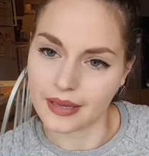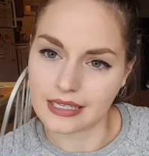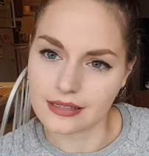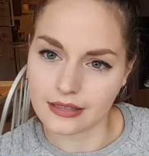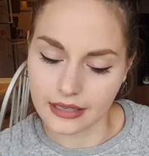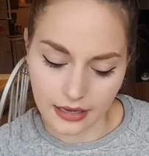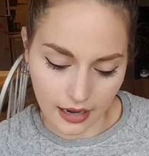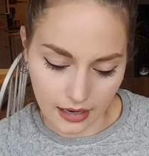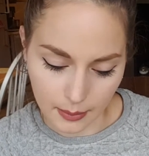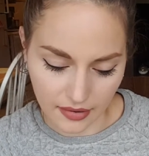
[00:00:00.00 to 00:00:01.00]
basically.
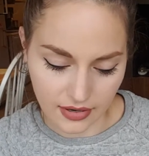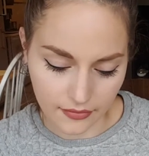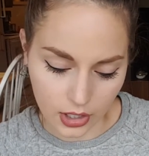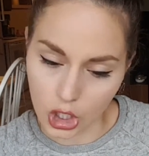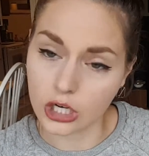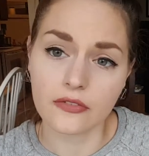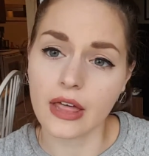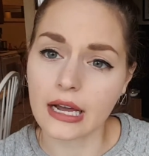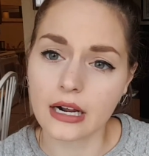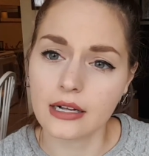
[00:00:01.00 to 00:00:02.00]
I've never heard of
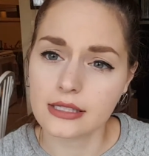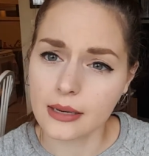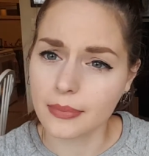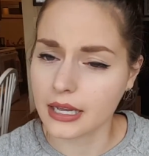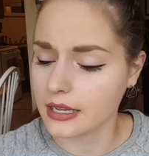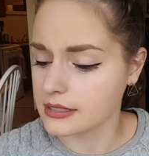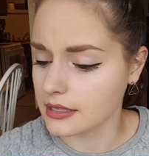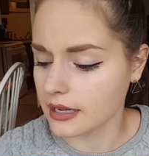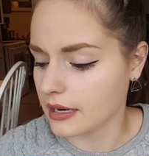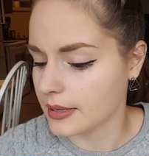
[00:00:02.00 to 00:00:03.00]
that concept, but I guess
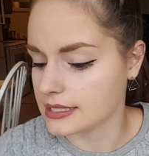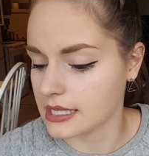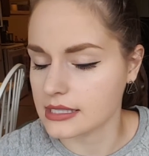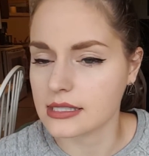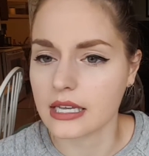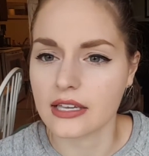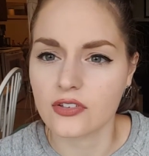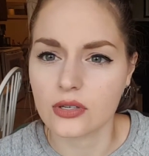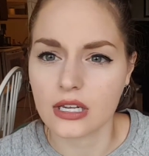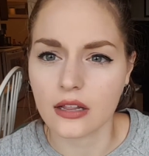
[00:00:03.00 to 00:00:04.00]
that kind of makes sense. Like if
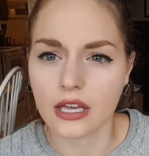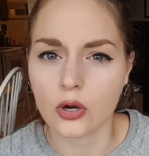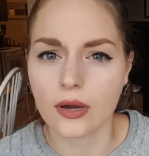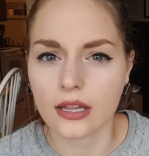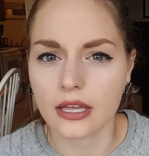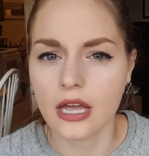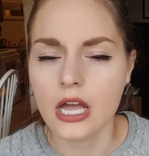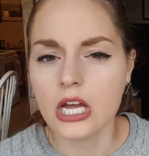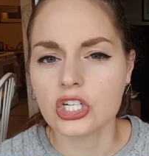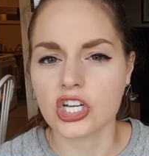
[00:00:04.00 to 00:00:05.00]
you need to like quickly
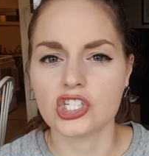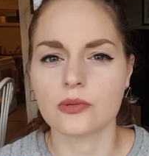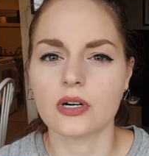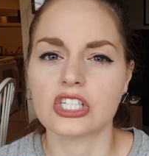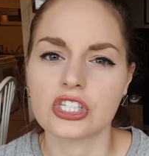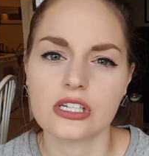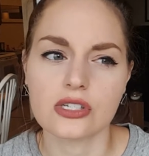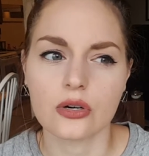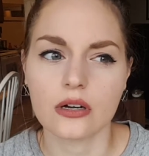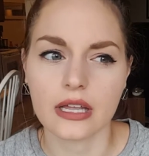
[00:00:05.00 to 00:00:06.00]
change your
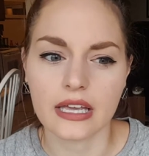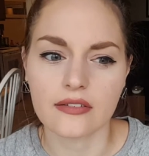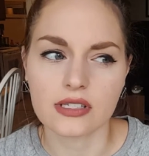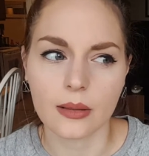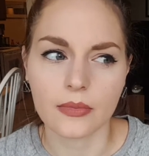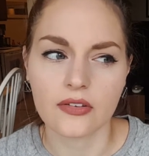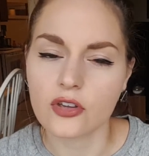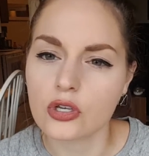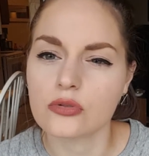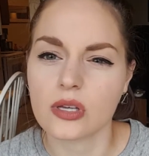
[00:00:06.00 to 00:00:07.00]
brushes, or like if
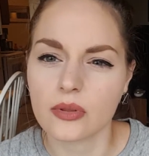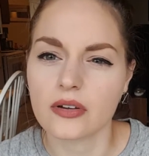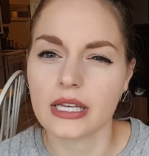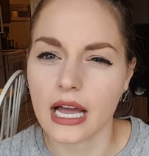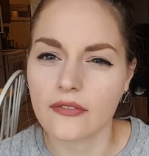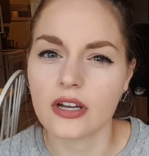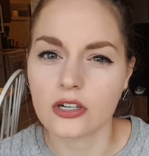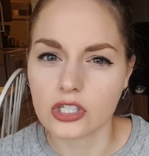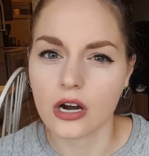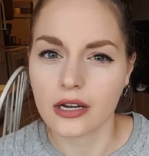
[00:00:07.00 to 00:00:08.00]
you use something really heavy
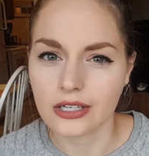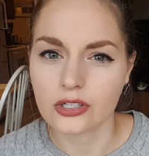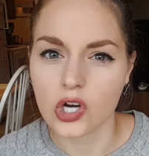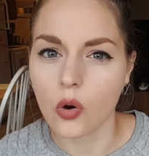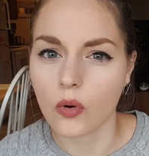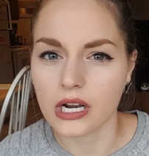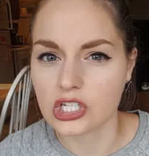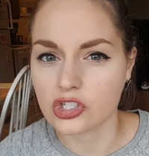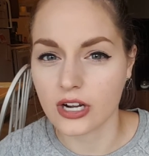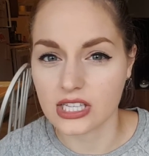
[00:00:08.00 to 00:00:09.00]
or dark and you don't want it
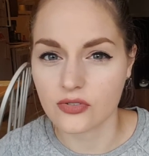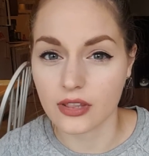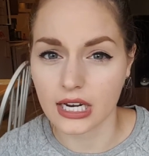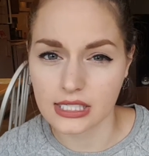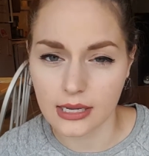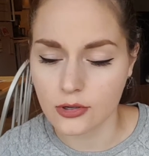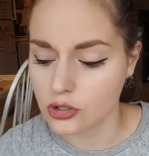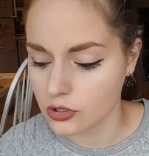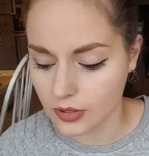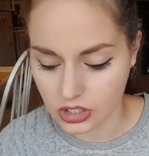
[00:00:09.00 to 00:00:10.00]
to transfer the next time you
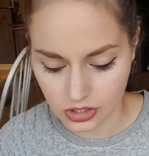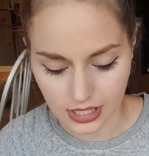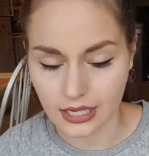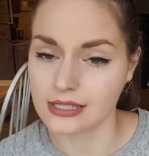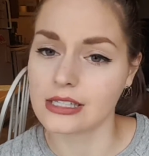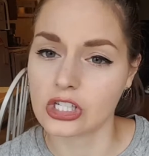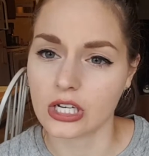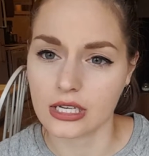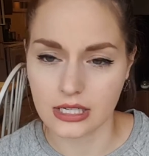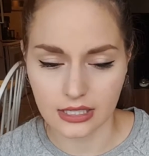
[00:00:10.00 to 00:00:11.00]
use your brushes, I guess that's a
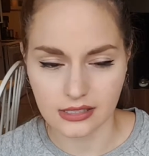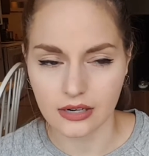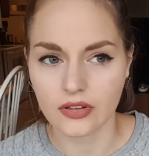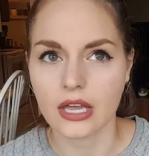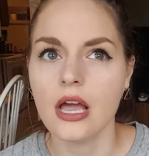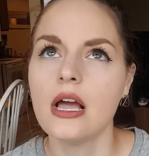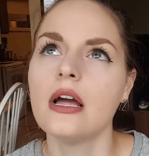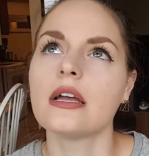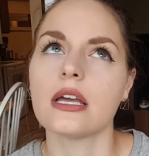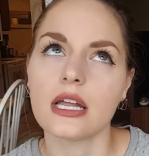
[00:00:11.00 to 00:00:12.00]
good idea. Instead of like
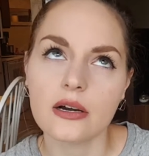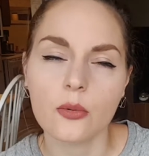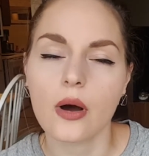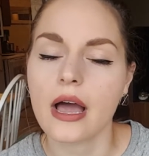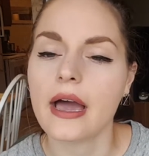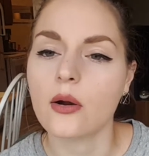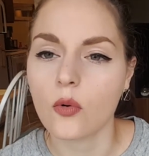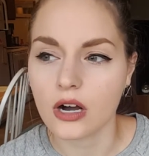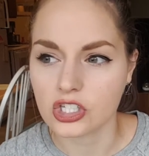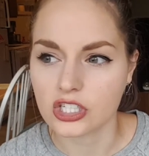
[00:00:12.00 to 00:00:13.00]
getting them wet and
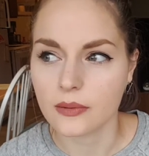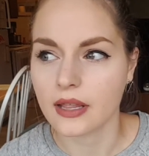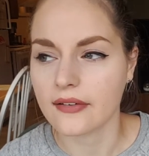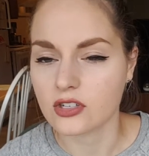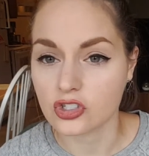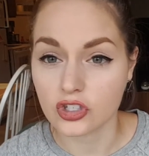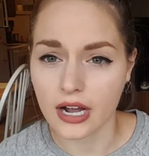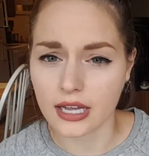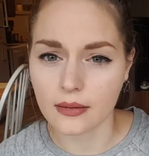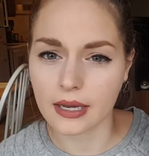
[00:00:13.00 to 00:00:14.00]
washing them and then
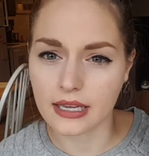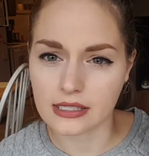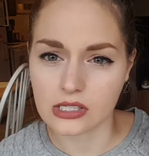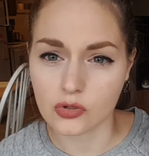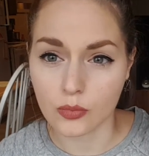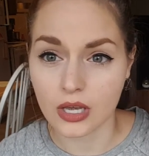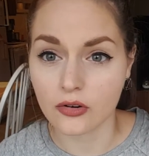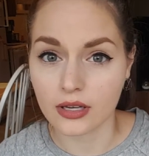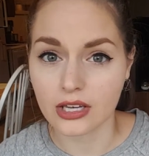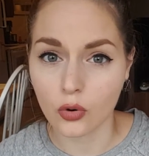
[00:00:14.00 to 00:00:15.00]
drying them, I guess this would be a
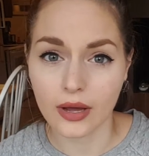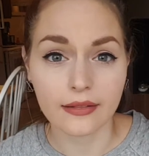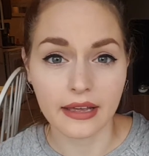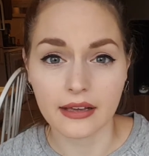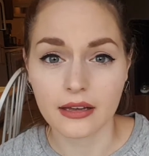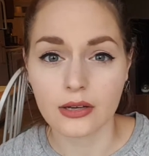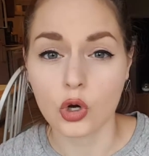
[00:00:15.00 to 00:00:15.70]
really quick